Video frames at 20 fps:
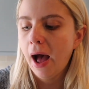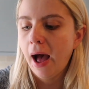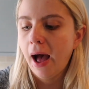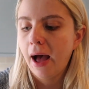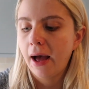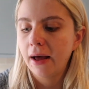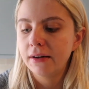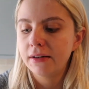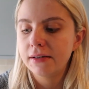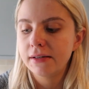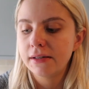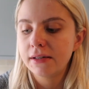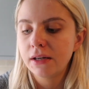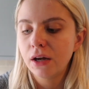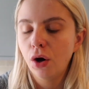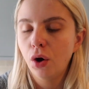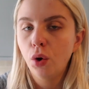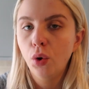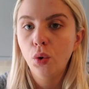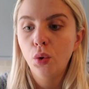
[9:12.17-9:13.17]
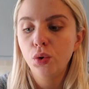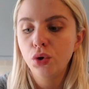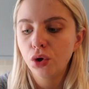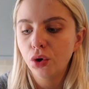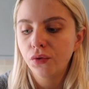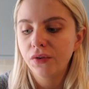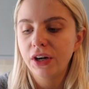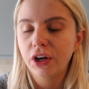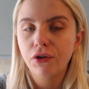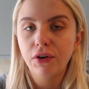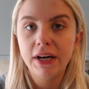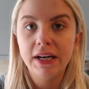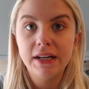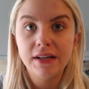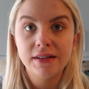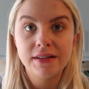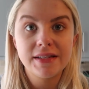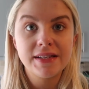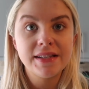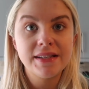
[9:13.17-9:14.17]
and all your
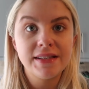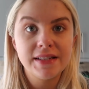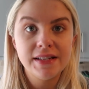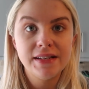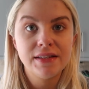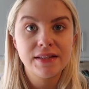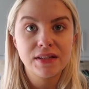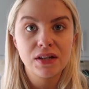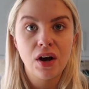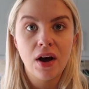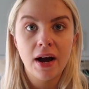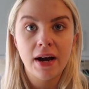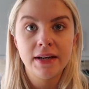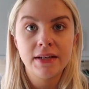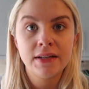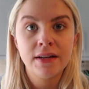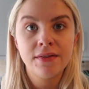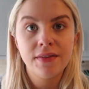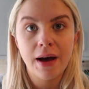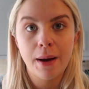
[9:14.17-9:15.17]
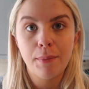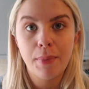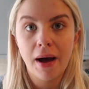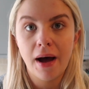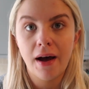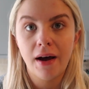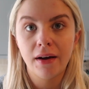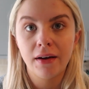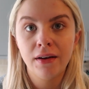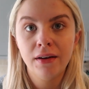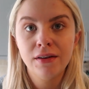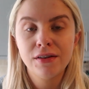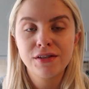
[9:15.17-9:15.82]
ingredients is inside that bag.